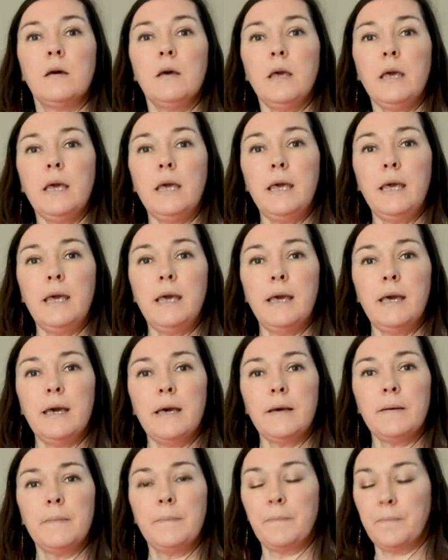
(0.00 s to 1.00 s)

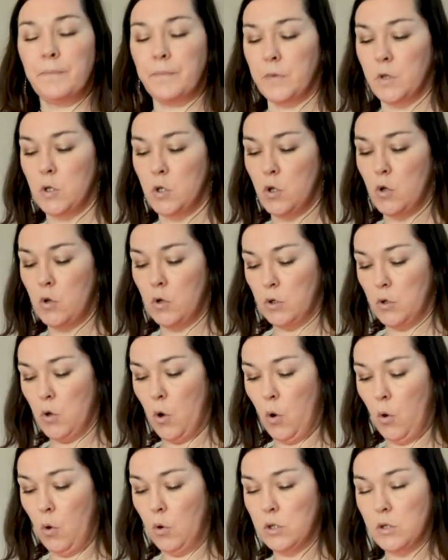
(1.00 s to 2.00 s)
Here you can
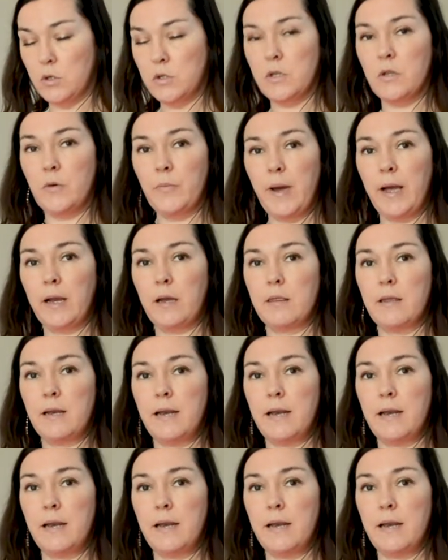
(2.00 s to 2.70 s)
hold onto the back of the